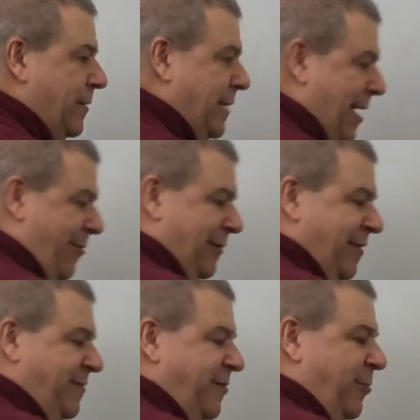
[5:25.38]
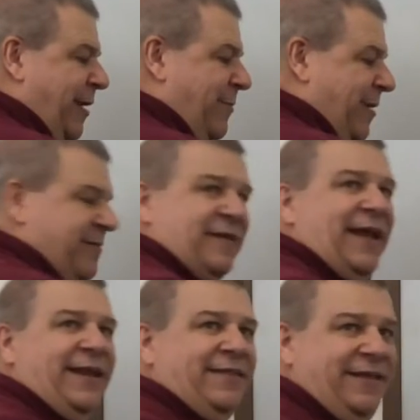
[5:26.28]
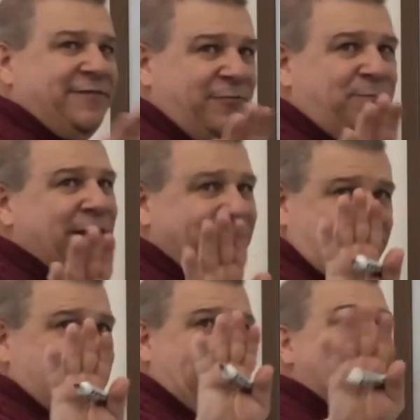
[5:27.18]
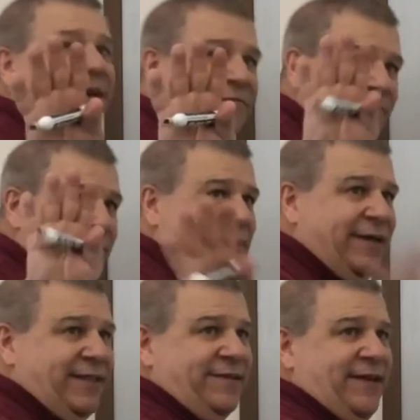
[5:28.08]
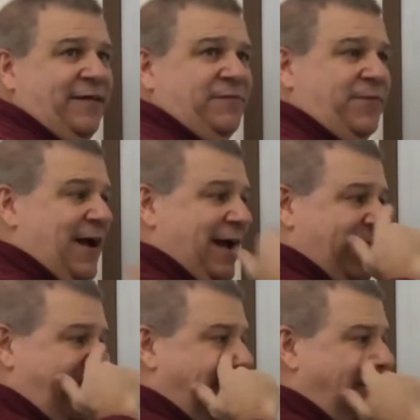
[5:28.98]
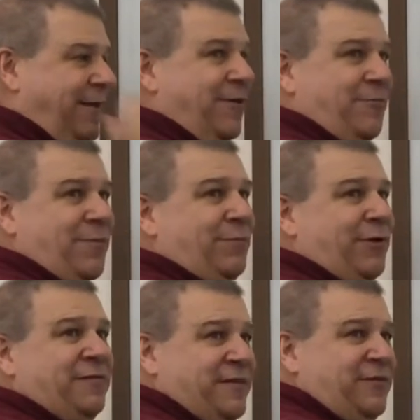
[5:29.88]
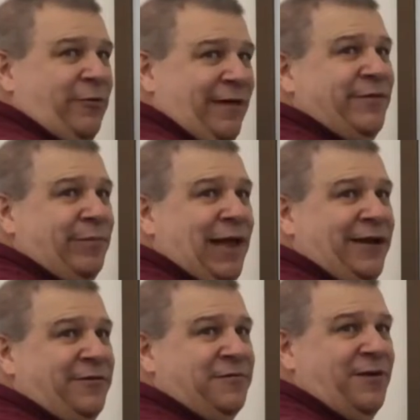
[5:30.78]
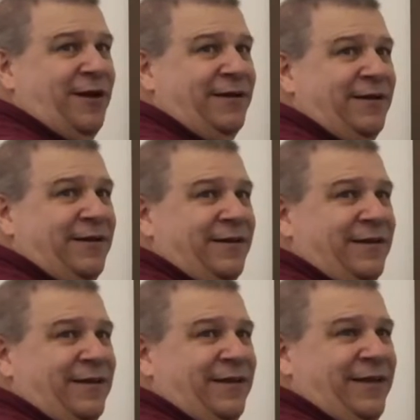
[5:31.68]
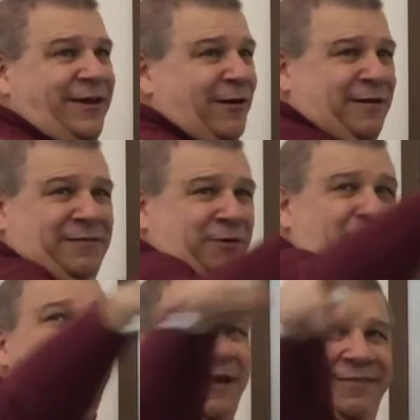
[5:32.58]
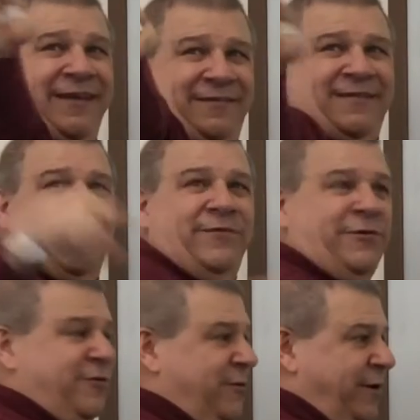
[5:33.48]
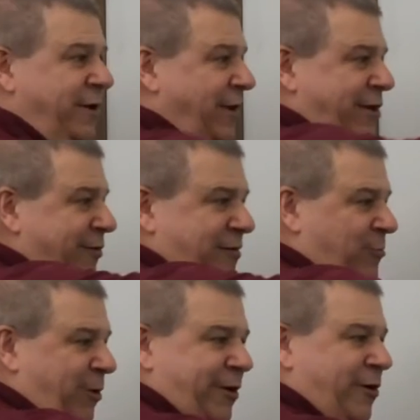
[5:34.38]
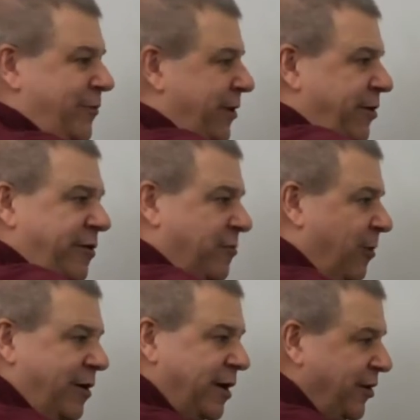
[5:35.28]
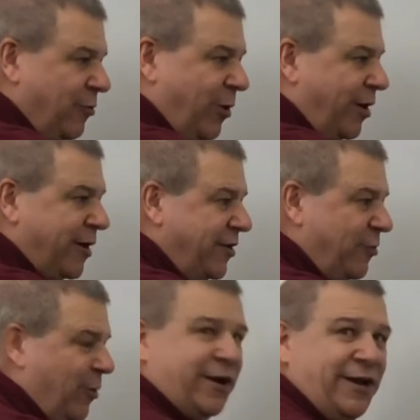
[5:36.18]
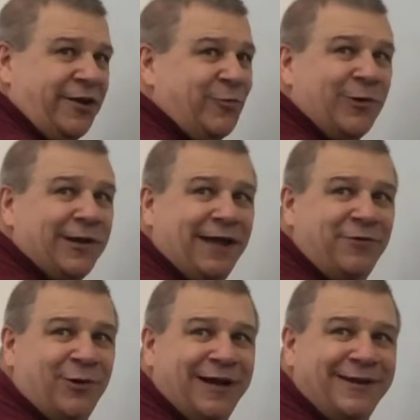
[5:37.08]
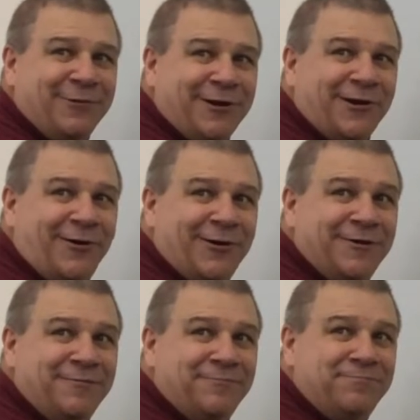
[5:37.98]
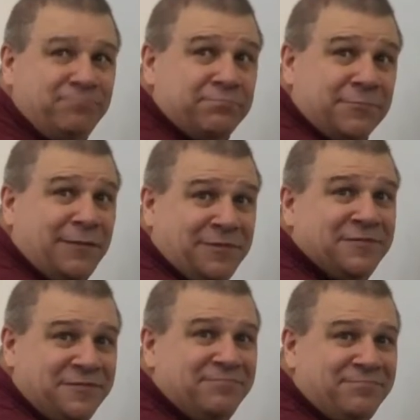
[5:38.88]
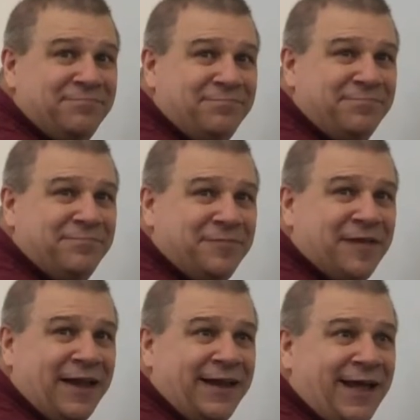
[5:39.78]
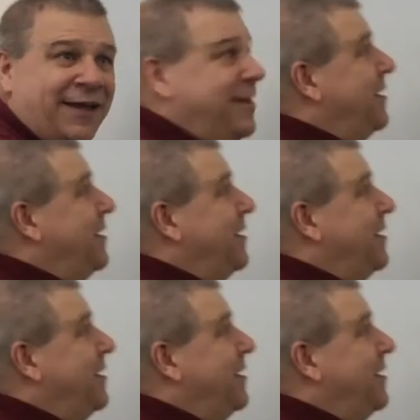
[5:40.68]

Now, listen to what I'm gonna say to you. These are big hints when you take the test Friday. Remember I said don't have the blinders on? You know, because you know what I think some of you are doing? You're just working over here, you're just working, you're working, you're working, and you really have no idea where you're going. I'm just saying that.